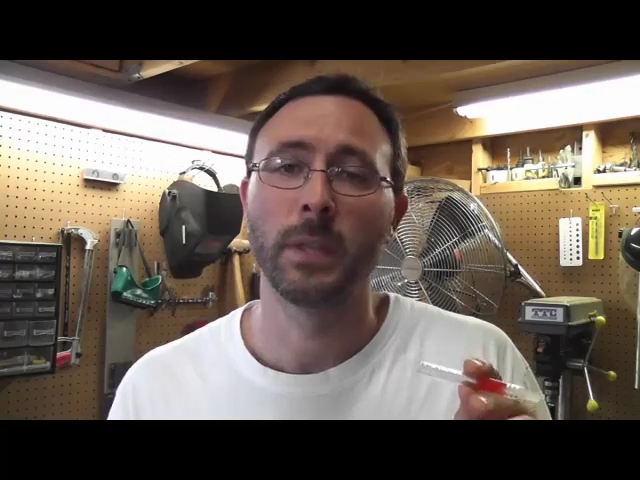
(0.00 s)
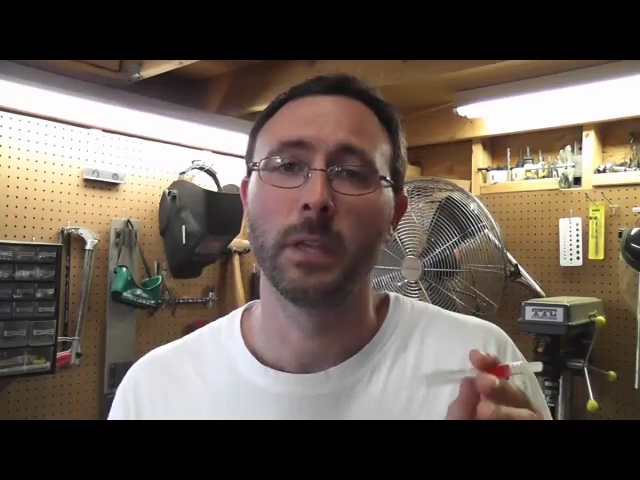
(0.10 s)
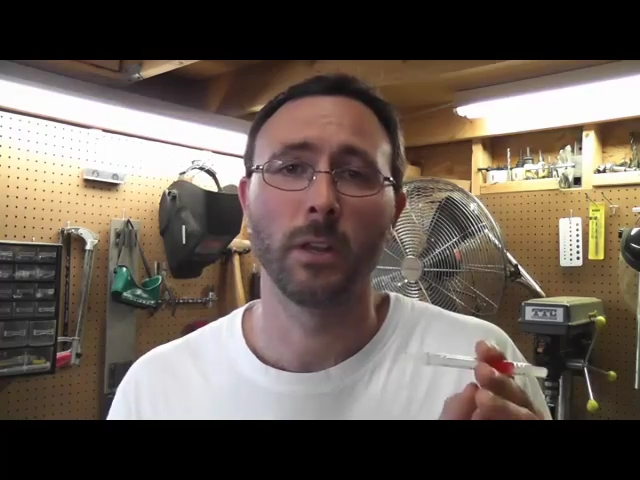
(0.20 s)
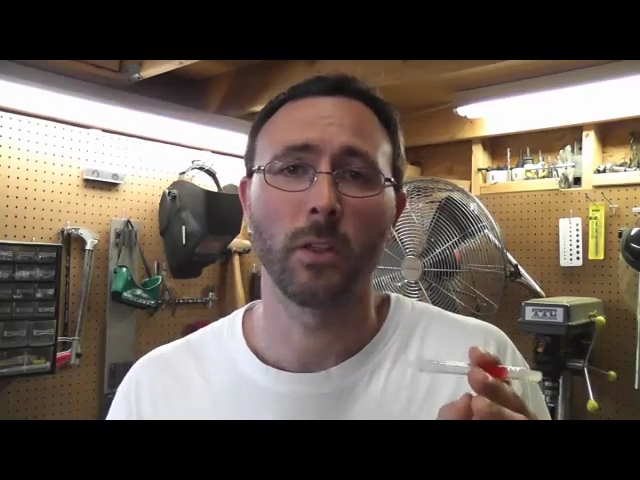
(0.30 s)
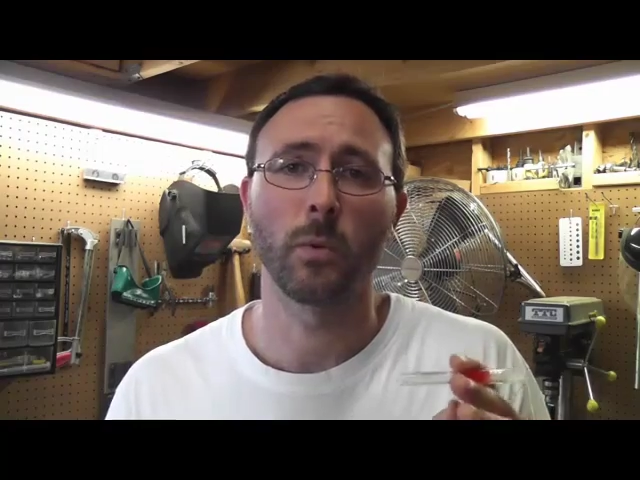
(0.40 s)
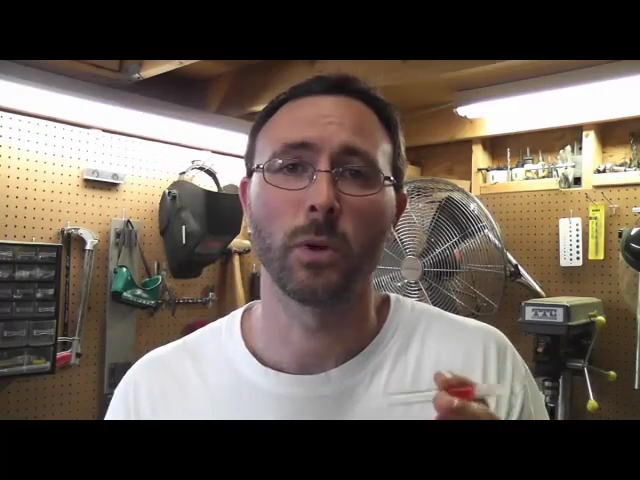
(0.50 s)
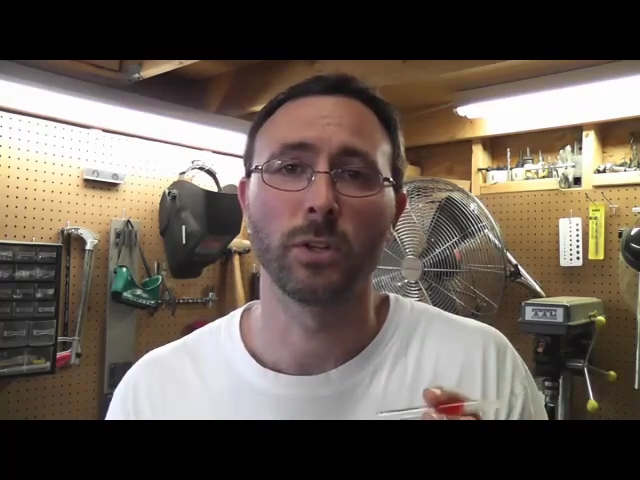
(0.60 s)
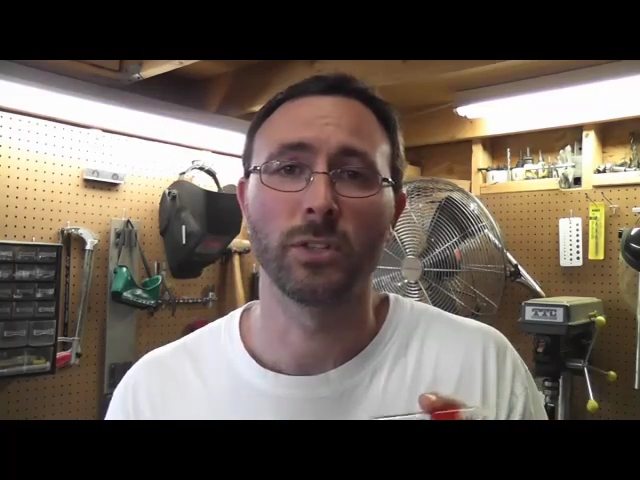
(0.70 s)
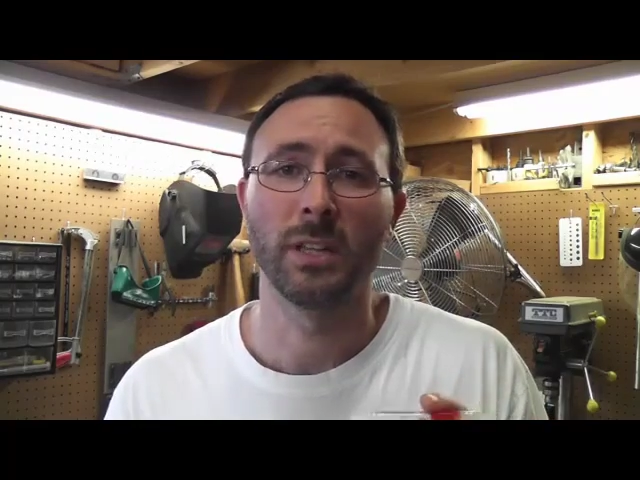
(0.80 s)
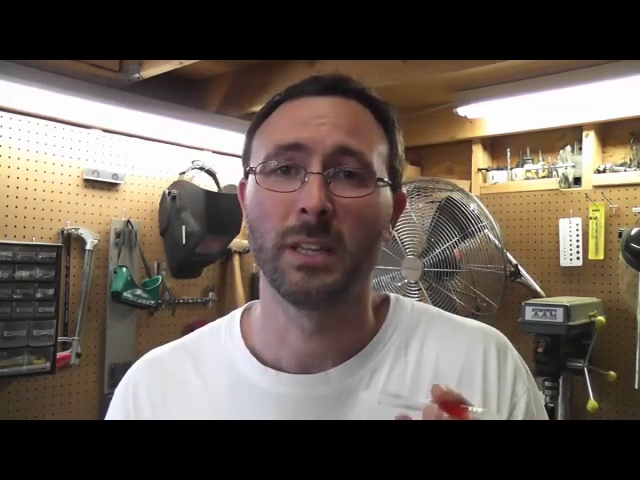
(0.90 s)
In other
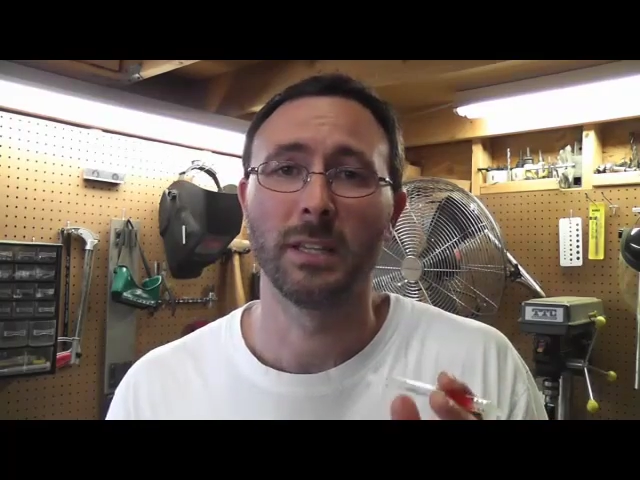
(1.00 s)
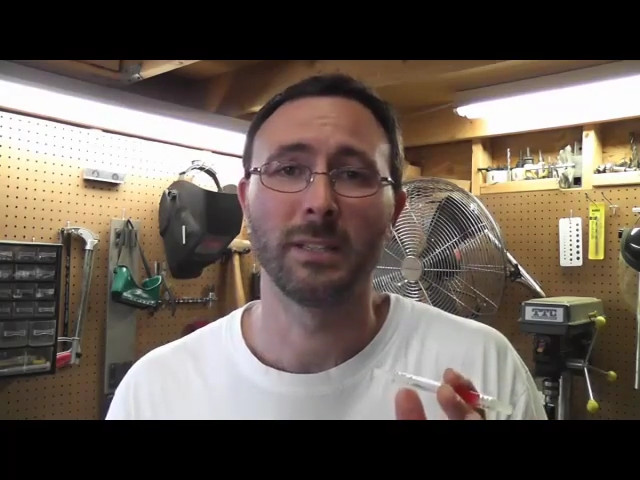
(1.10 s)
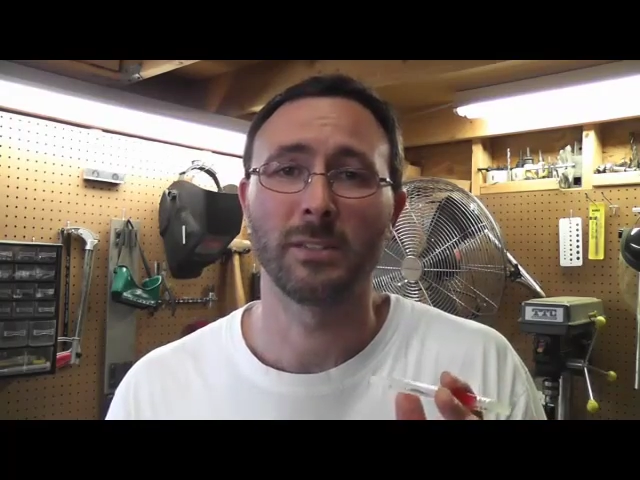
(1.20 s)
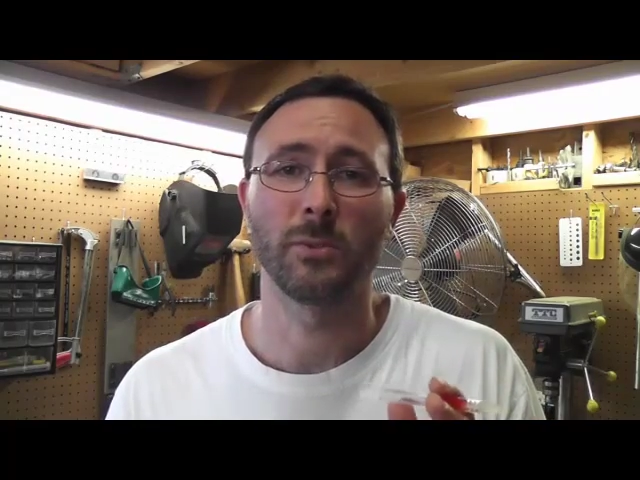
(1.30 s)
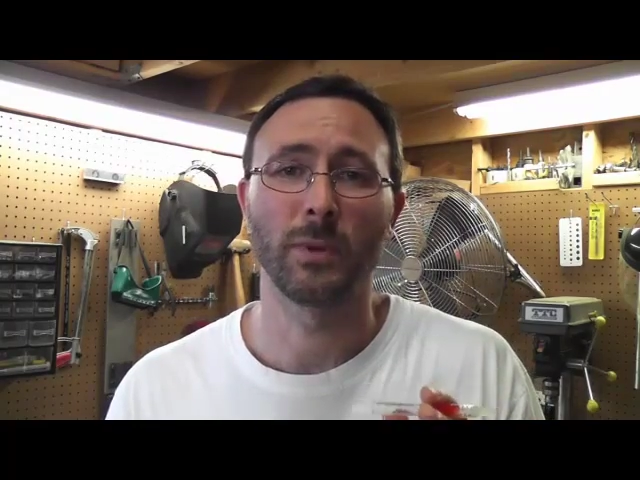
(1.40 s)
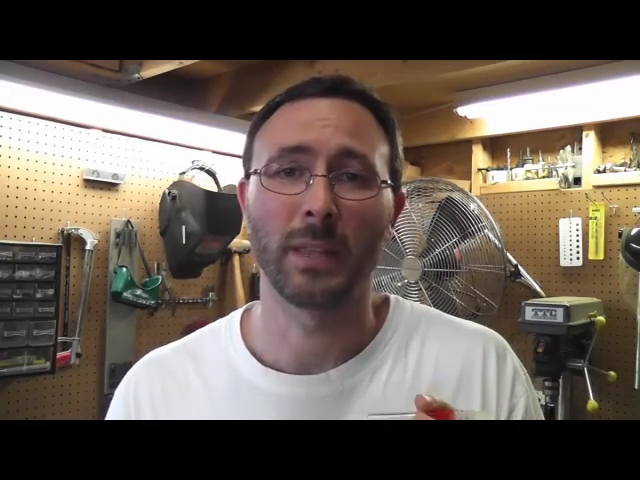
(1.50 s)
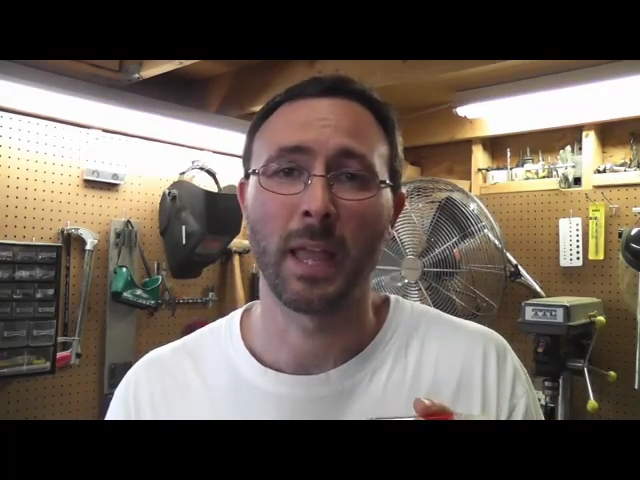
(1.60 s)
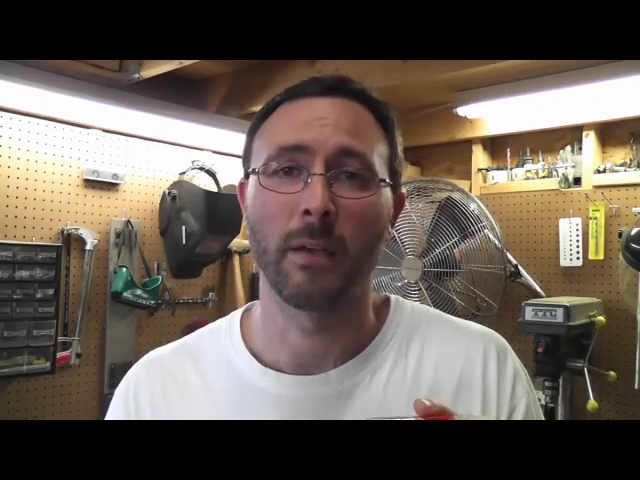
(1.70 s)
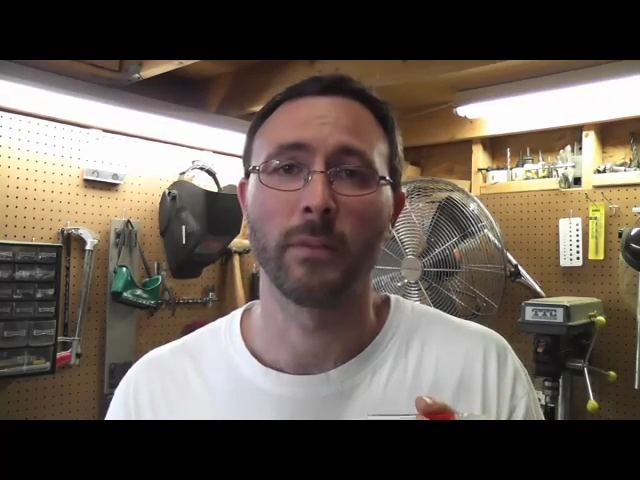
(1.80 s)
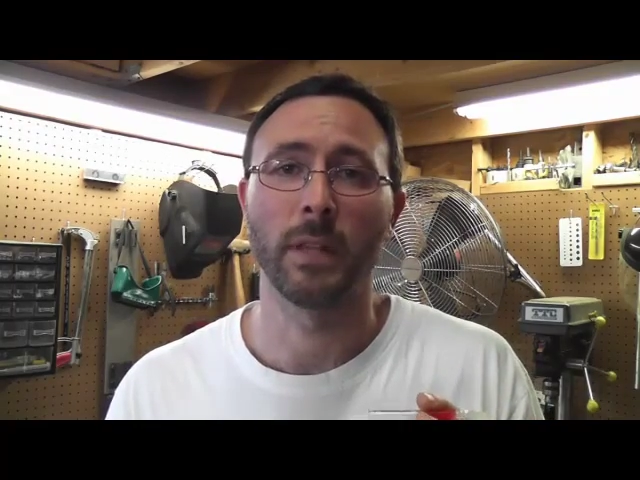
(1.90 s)
words, it doesn't really
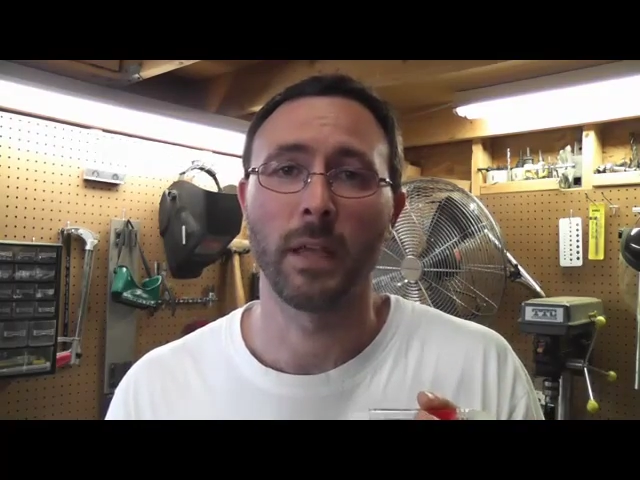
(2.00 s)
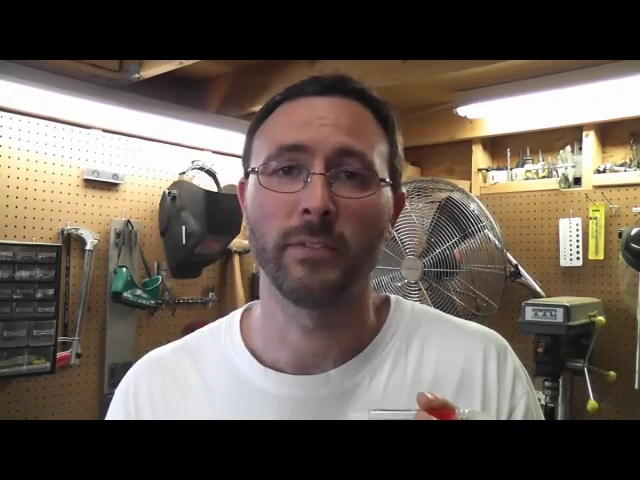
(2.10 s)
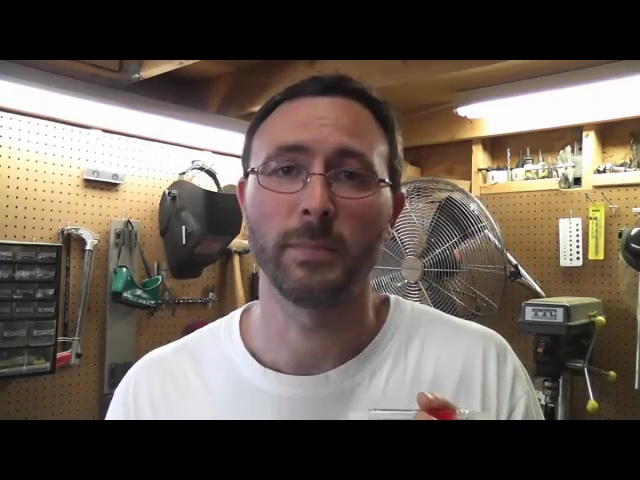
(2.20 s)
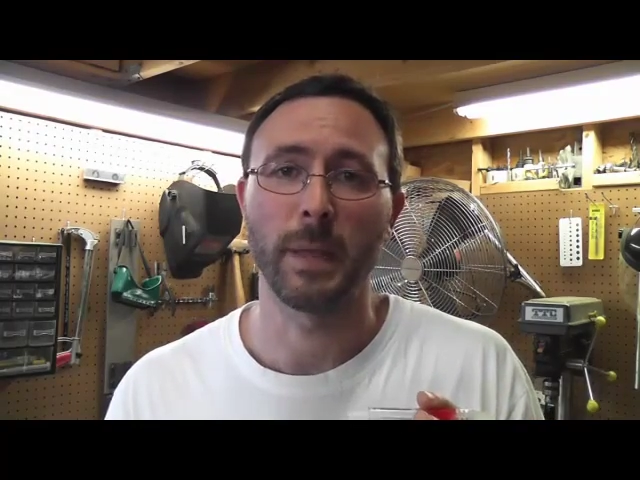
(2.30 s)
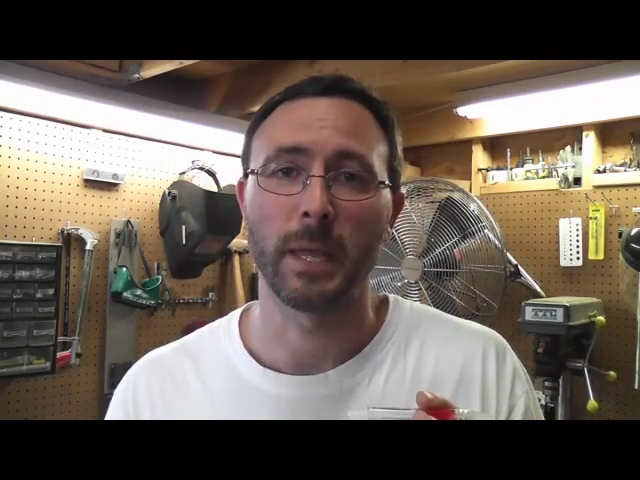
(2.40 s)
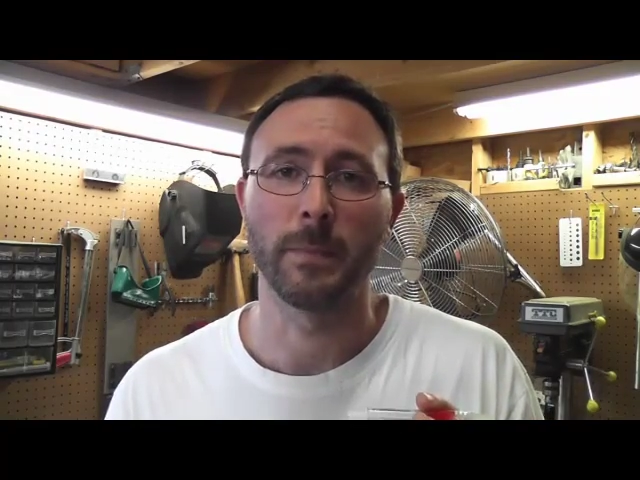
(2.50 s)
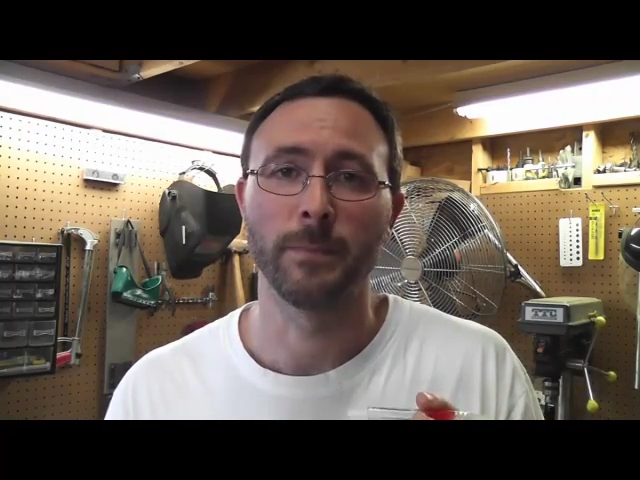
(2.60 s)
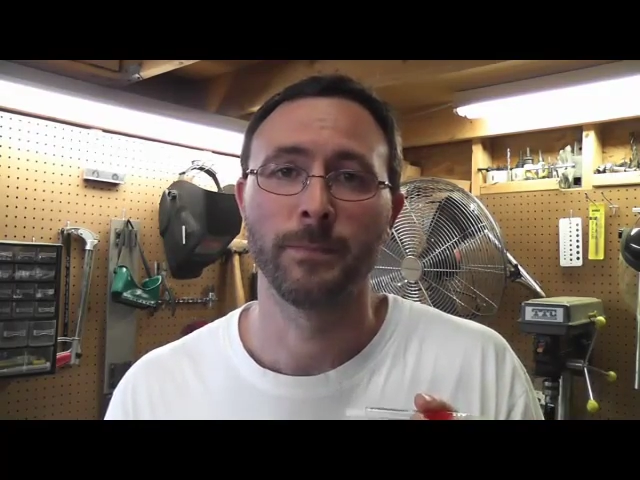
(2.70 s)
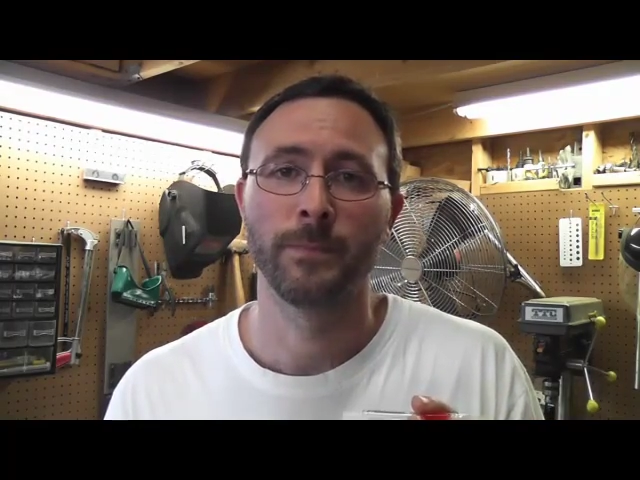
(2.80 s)
have a lifespan.